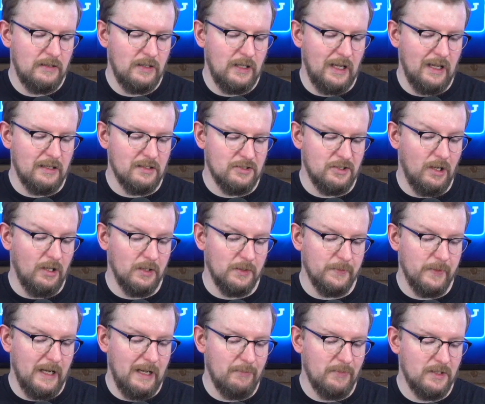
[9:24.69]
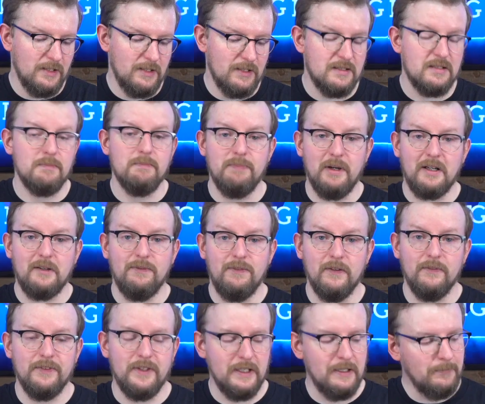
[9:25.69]
at Dollarama is
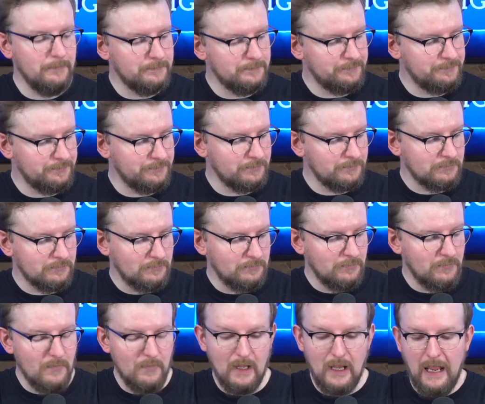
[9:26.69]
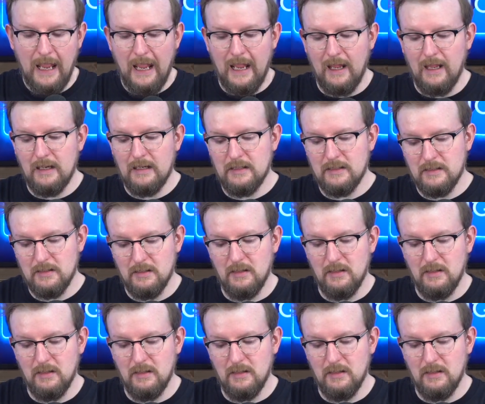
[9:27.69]
$1.50, and